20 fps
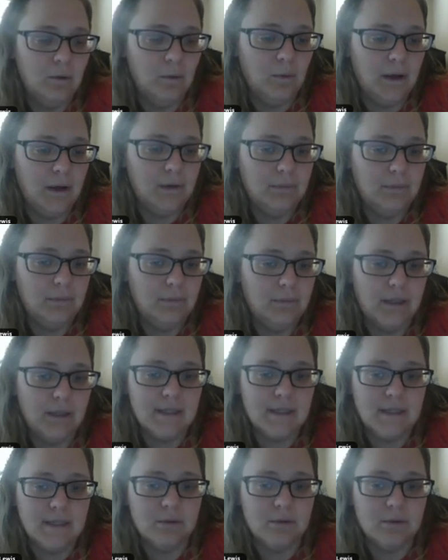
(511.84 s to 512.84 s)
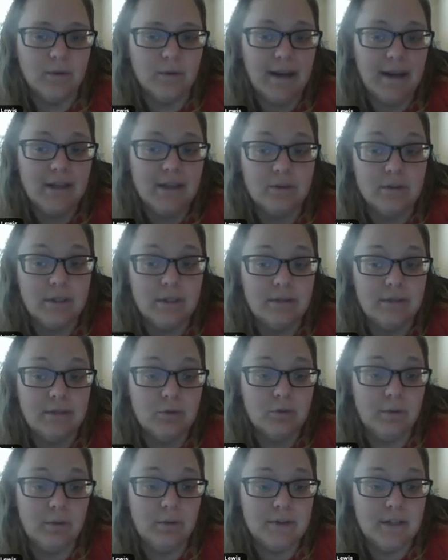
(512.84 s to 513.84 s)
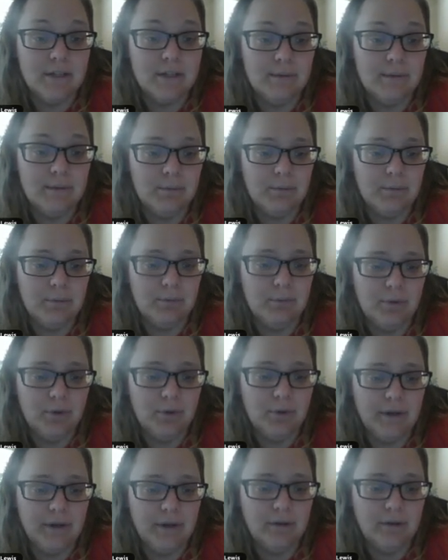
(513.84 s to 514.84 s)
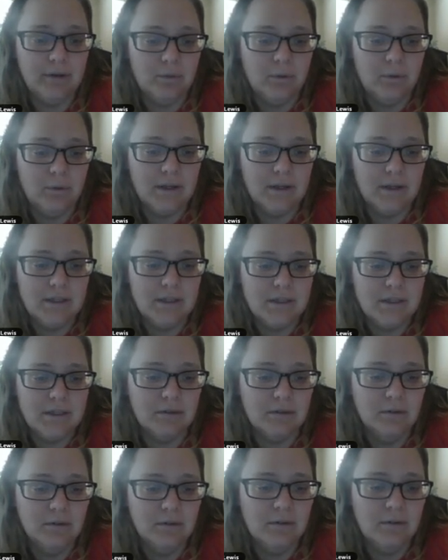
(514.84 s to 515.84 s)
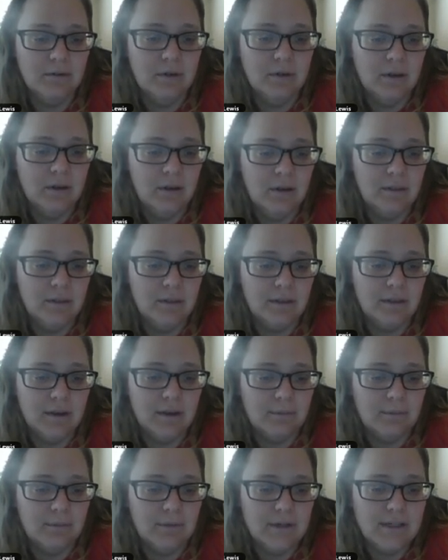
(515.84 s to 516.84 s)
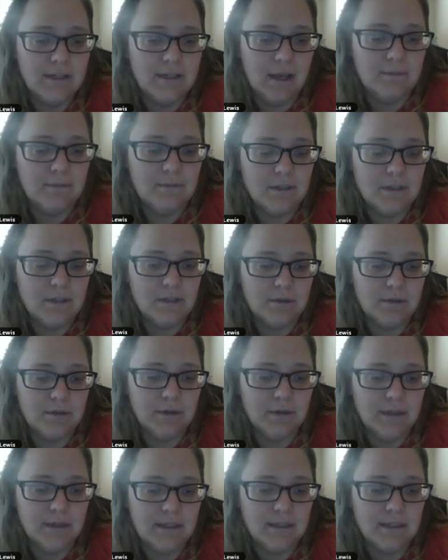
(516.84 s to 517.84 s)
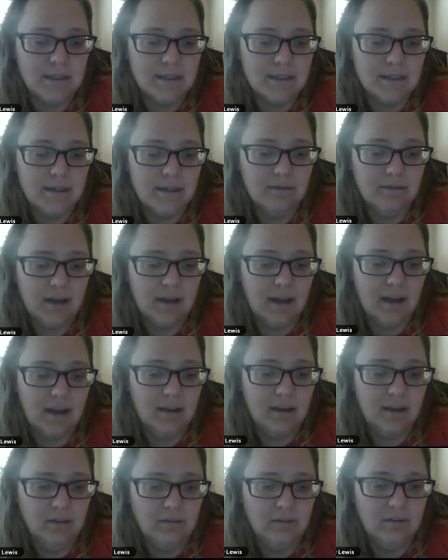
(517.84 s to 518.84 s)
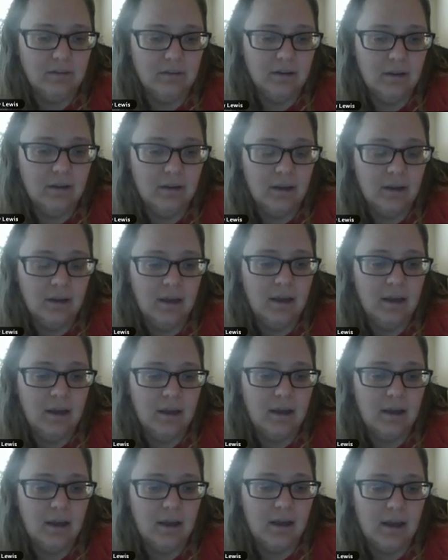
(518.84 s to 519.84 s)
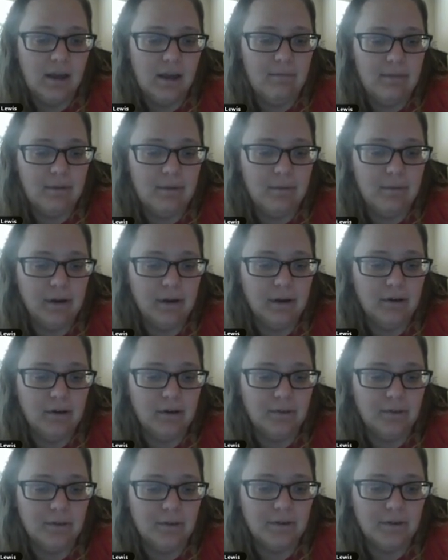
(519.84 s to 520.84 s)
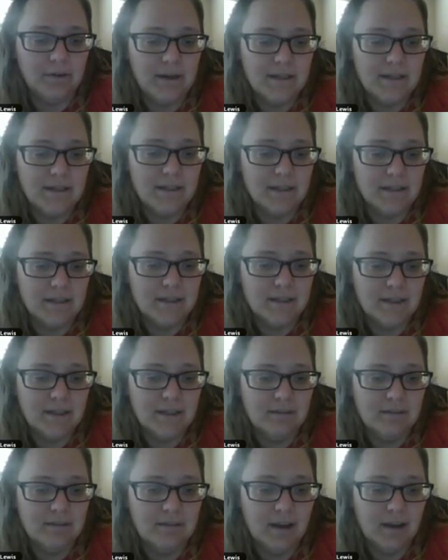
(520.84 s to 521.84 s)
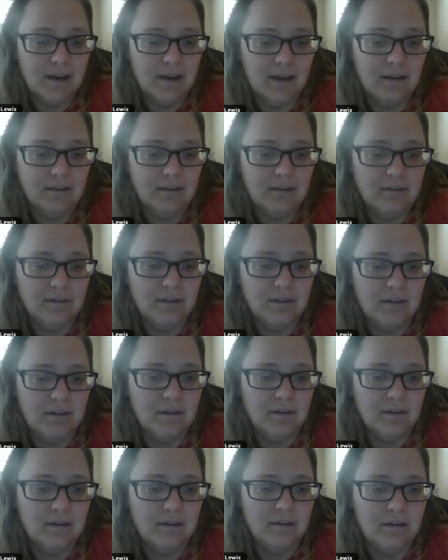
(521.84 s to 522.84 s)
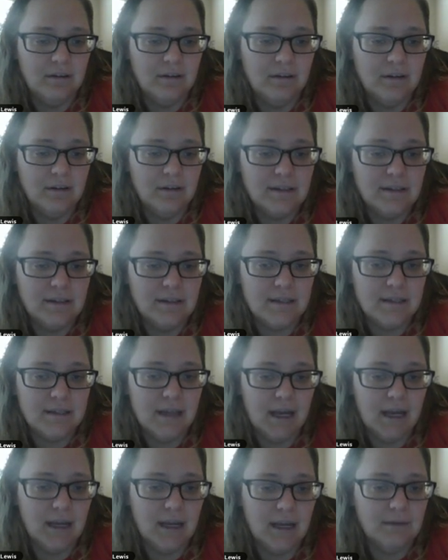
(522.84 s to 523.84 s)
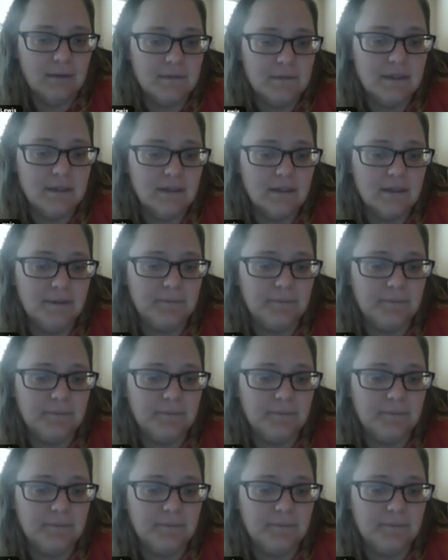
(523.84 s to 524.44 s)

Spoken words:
1 plus the rate. So instead of 12%, I'm going to put 0.12. The number of times is 365. And then we're going to do 365 times